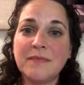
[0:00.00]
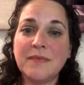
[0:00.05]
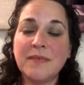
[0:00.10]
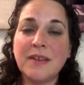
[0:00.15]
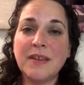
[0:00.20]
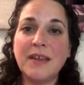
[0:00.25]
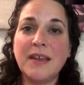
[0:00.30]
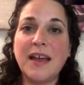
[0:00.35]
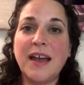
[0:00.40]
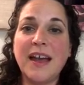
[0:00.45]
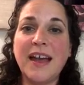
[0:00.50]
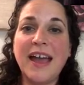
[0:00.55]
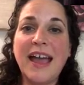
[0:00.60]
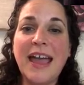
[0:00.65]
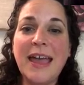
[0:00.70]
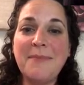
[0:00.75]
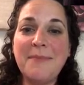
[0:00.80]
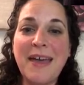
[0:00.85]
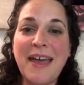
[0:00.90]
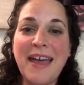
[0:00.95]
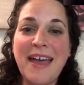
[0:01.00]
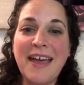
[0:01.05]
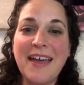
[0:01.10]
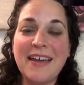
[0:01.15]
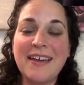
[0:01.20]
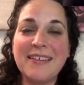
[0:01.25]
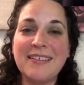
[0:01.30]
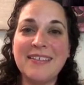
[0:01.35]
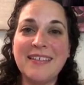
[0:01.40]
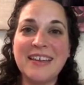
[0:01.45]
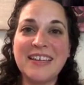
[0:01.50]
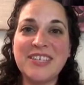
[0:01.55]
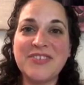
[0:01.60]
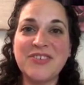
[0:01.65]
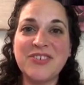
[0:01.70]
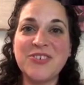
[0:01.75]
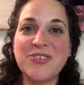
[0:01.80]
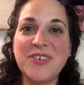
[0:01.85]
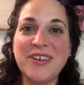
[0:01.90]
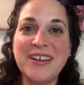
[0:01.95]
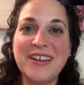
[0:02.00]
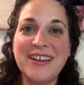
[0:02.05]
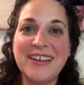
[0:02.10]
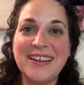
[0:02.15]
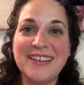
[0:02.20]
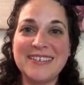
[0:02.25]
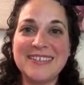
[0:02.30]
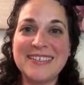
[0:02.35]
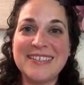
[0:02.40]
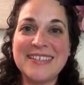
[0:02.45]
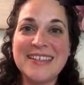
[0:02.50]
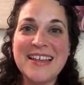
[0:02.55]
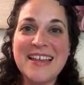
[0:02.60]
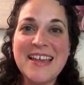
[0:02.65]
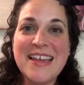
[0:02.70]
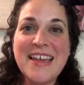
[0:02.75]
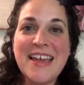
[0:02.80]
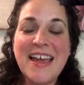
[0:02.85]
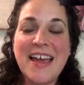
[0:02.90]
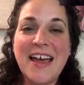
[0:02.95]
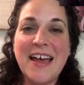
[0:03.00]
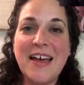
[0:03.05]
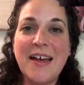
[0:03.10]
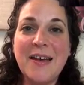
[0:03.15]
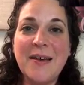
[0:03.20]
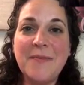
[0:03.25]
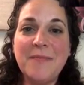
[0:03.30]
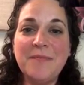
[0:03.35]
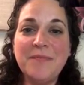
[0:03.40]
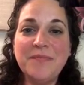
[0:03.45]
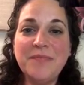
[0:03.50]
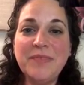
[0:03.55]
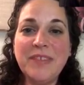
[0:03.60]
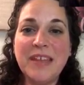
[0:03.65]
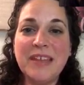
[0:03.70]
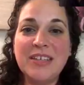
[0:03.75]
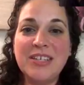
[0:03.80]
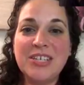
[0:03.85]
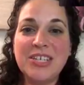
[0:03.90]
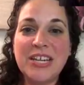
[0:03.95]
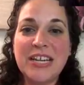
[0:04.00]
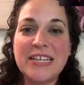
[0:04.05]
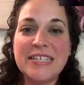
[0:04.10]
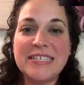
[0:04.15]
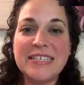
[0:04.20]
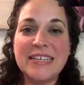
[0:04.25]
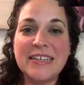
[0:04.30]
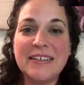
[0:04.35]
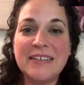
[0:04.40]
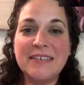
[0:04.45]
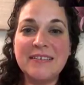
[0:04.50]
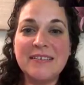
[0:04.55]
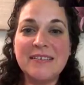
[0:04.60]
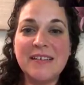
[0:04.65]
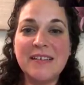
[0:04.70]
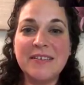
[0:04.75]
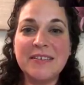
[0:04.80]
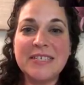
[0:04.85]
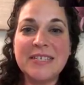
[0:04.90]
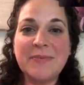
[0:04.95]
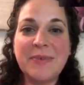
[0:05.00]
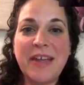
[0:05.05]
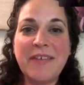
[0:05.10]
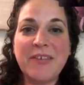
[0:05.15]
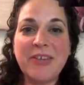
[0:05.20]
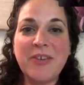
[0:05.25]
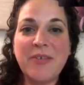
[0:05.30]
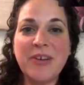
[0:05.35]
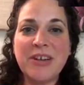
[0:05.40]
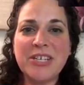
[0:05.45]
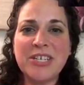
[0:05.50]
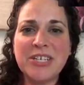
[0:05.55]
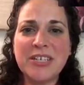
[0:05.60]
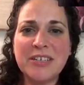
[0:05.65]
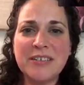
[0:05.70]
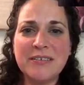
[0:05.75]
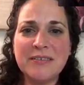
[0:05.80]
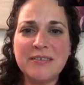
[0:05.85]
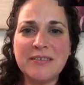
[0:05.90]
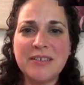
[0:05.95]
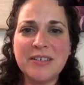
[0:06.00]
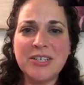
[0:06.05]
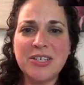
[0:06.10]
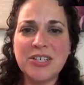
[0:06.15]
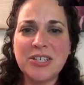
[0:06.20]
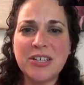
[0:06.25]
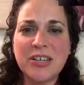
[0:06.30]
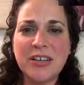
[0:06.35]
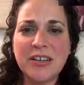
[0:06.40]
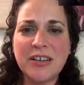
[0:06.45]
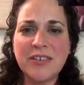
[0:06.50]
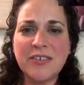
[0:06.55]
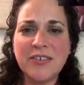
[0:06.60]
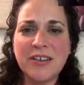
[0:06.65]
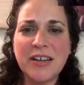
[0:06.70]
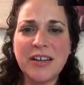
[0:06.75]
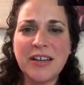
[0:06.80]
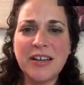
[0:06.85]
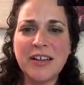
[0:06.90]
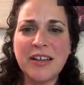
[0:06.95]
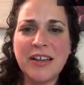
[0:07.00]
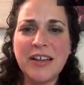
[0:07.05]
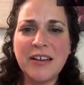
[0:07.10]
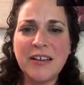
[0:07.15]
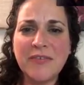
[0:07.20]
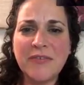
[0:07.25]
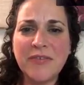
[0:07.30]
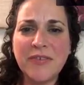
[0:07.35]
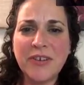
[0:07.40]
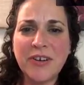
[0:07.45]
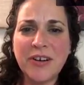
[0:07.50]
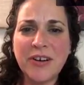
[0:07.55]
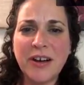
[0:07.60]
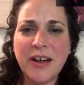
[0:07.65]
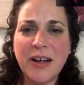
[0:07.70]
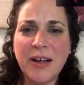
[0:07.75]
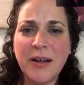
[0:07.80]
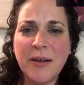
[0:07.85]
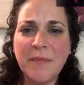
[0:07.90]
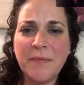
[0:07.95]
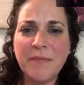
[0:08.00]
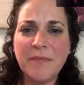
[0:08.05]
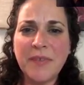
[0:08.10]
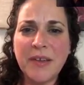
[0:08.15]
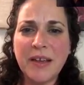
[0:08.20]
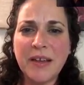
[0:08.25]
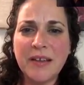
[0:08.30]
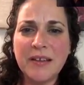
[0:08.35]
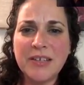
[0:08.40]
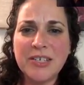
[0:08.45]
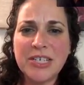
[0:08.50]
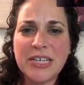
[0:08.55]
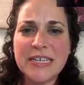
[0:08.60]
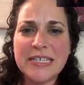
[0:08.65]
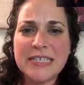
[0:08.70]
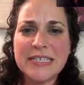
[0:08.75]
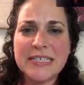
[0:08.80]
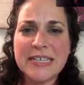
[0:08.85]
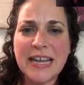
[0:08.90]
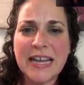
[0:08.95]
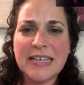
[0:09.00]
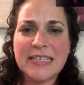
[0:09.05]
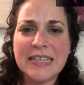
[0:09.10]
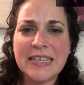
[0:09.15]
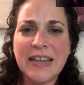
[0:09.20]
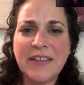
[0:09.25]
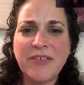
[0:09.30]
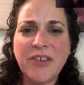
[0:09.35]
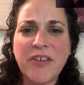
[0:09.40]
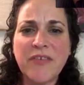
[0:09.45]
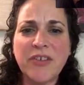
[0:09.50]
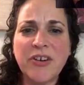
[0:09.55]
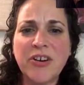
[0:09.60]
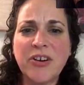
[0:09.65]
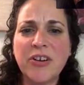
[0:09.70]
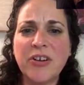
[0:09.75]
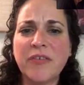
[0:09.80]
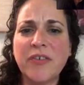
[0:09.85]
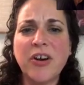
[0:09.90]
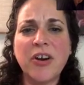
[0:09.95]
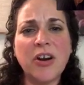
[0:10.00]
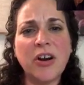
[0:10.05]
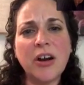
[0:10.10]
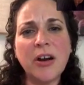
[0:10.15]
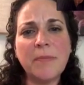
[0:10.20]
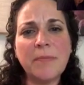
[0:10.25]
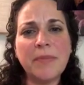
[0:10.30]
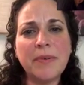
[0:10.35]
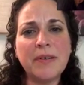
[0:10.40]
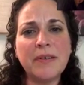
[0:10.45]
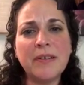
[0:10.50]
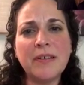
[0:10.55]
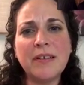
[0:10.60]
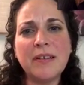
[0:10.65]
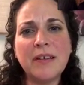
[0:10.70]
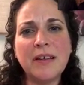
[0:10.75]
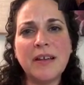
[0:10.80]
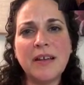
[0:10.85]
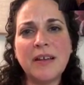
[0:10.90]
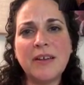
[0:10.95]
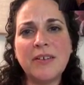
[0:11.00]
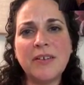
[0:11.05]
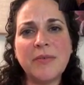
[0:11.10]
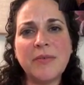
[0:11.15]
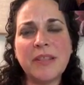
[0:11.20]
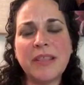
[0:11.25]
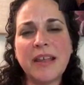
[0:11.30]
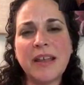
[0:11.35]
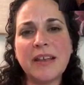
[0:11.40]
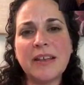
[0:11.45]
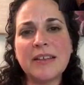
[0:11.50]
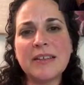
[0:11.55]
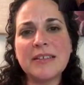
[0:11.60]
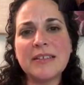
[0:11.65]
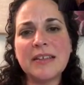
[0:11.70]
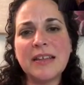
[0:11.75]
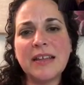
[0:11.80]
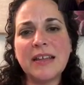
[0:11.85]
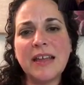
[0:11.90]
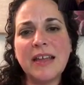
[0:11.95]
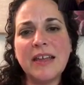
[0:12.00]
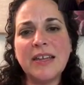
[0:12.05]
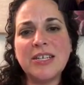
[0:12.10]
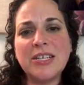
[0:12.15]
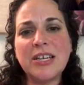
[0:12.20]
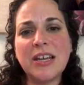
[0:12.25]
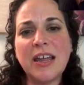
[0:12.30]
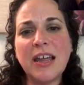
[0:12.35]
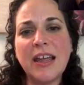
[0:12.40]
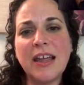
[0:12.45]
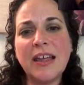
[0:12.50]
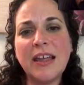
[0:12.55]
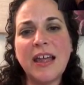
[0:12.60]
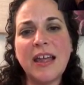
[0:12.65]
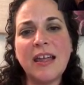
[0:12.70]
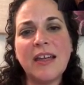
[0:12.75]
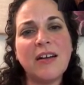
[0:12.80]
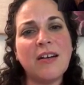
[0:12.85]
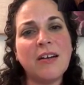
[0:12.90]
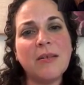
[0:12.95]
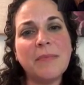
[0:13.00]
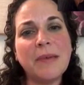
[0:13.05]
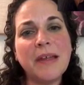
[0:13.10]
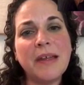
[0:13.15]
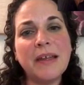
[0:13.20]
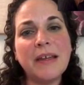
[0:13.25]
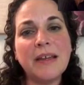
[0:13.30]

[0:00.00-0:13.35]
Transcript: Yeah. Hey, Mac, thanks for joining us. And Jason, so we have a question, Karina, here for Jason's asking, have you ever heard of HAARP? I don't know what that is. HAARP.